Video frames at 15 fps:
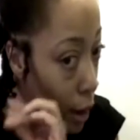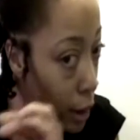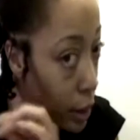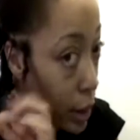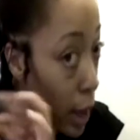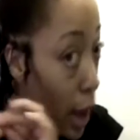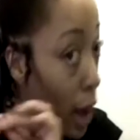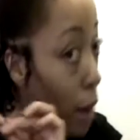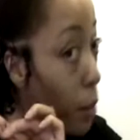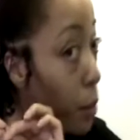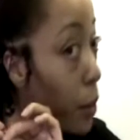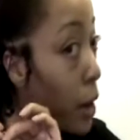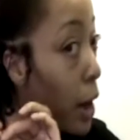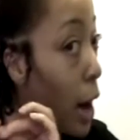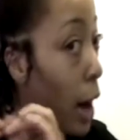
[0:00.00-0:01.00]
Now
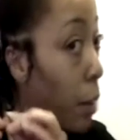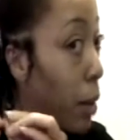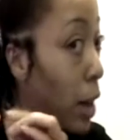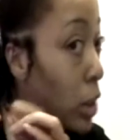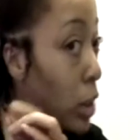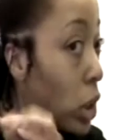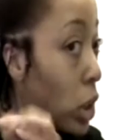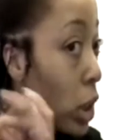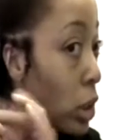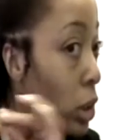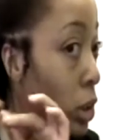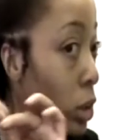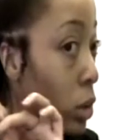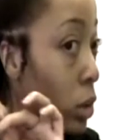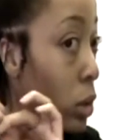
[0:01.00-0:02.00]
what I'm actually going to
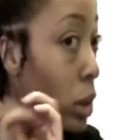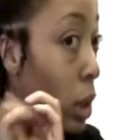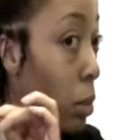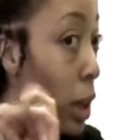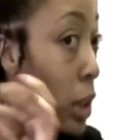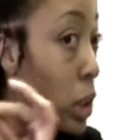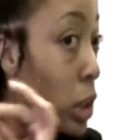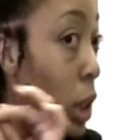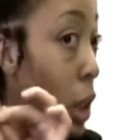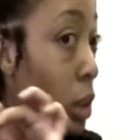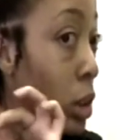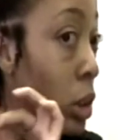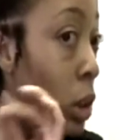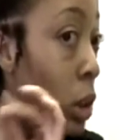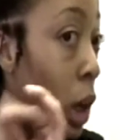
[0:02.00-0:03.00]
do is I'm actually going
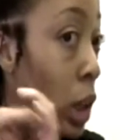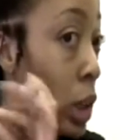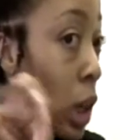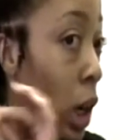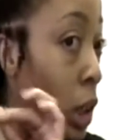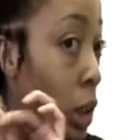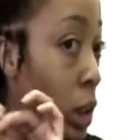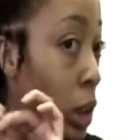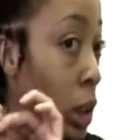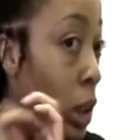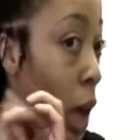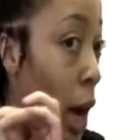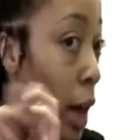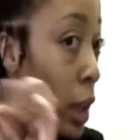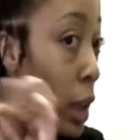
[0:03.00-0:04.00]
to start the other
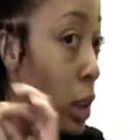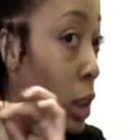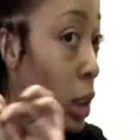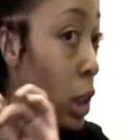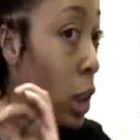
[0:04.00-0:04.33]
side,